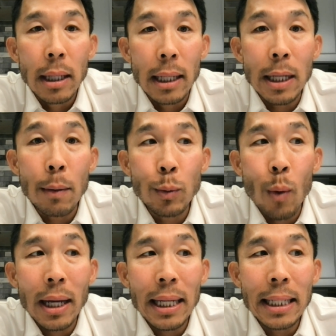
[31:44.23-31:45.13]
As I was
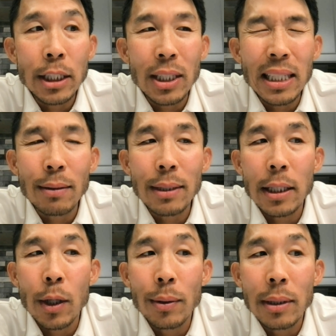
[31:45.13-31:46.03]
walking in just
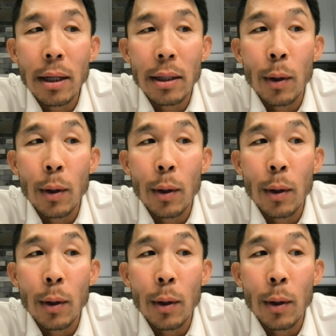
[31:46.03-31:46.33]
outside the hotel,